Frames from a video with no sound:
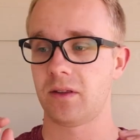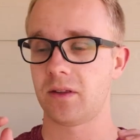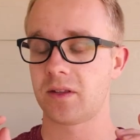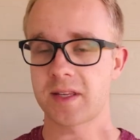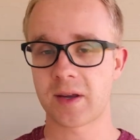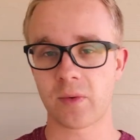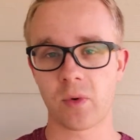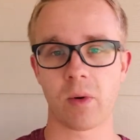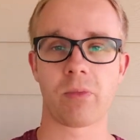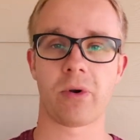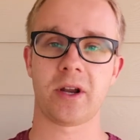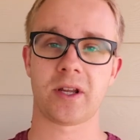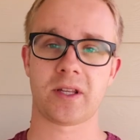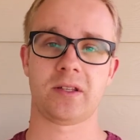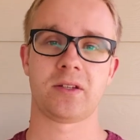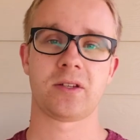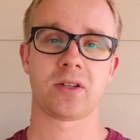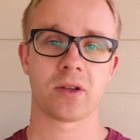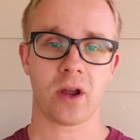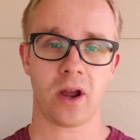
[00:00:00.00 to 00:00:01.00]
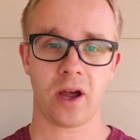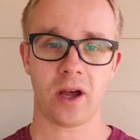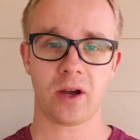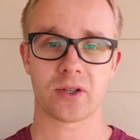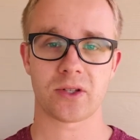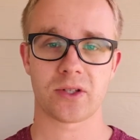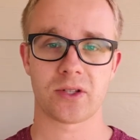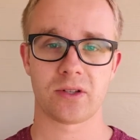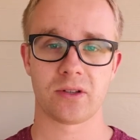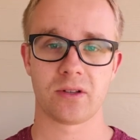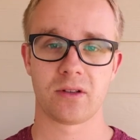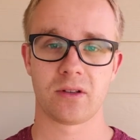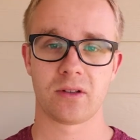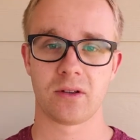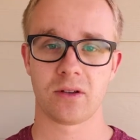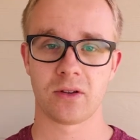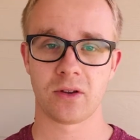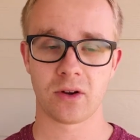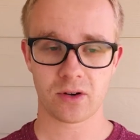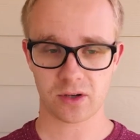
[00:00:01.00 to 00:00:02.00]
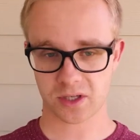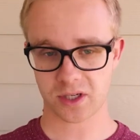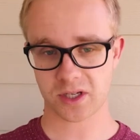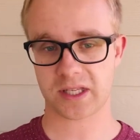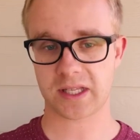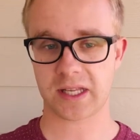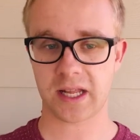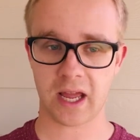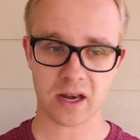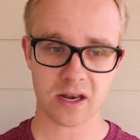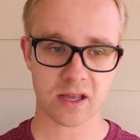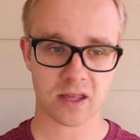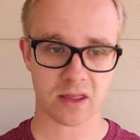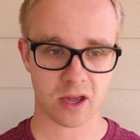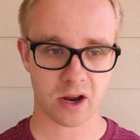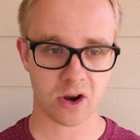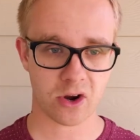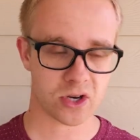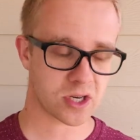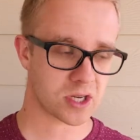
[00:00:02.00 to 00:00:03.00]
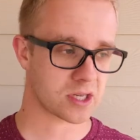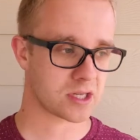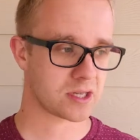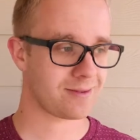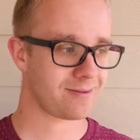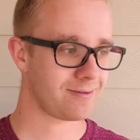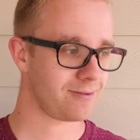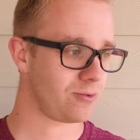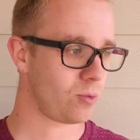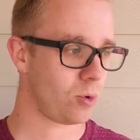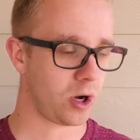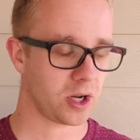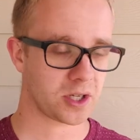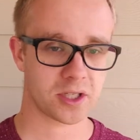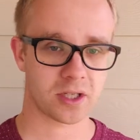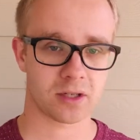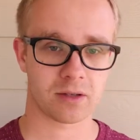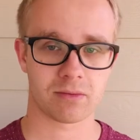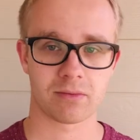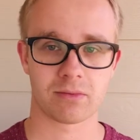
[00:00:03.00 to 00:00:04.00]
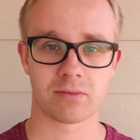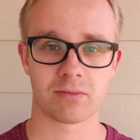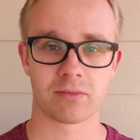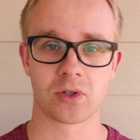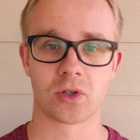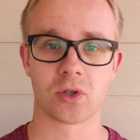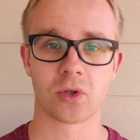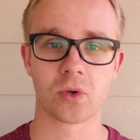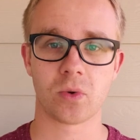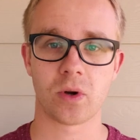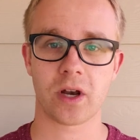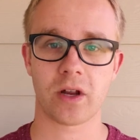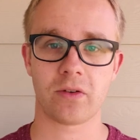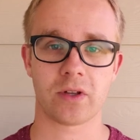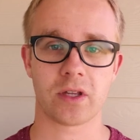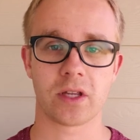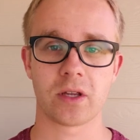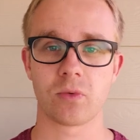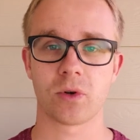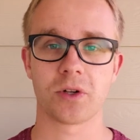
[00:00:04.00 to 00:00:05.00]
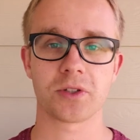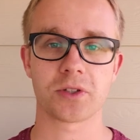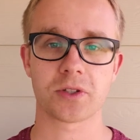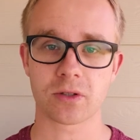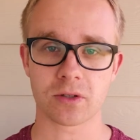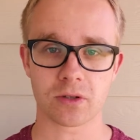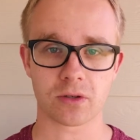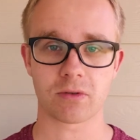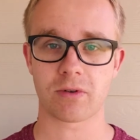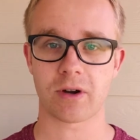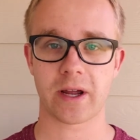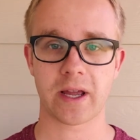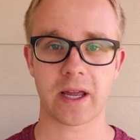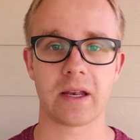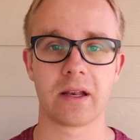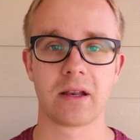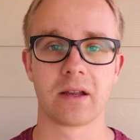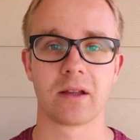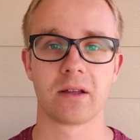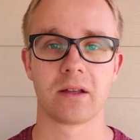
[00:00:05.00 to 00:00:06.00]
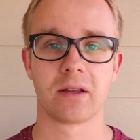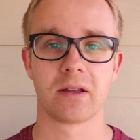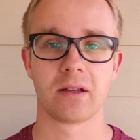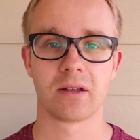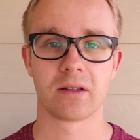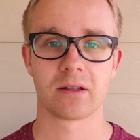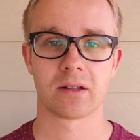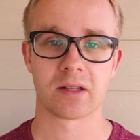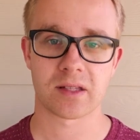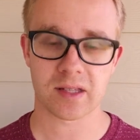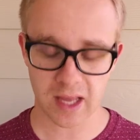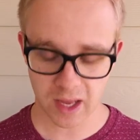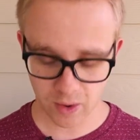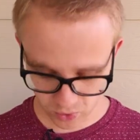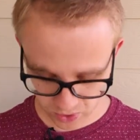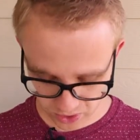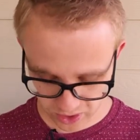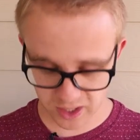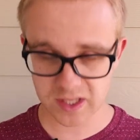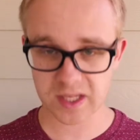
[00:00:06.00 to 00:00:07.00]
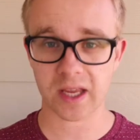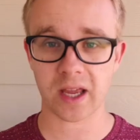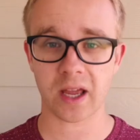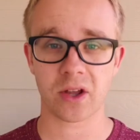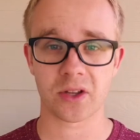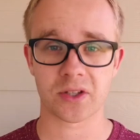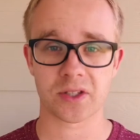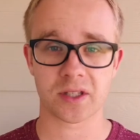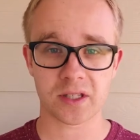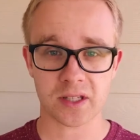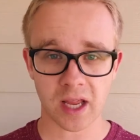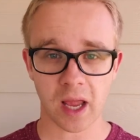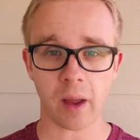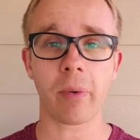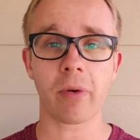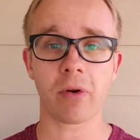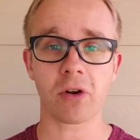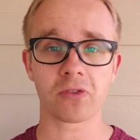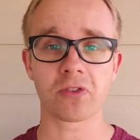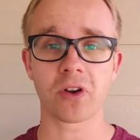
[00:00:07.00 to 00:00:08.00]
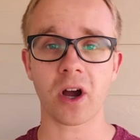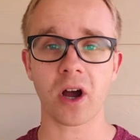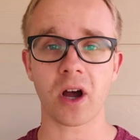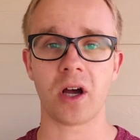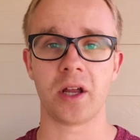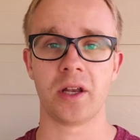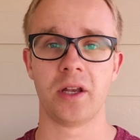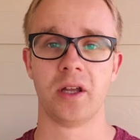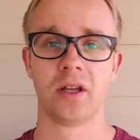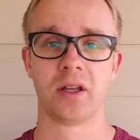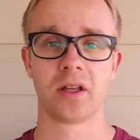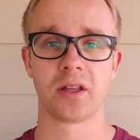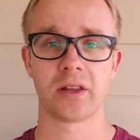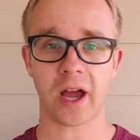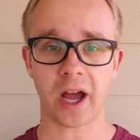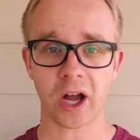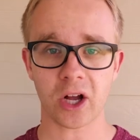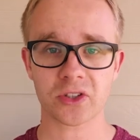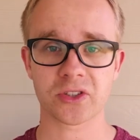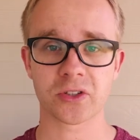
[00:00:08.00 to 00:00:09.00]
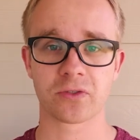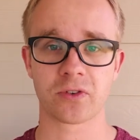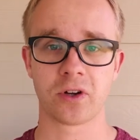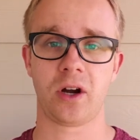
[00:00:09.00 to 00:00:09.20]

Someone breaks into your house. You're not just standing there and just watch him do whatever he wants to do, right? The same with this house, the temple of God, the house of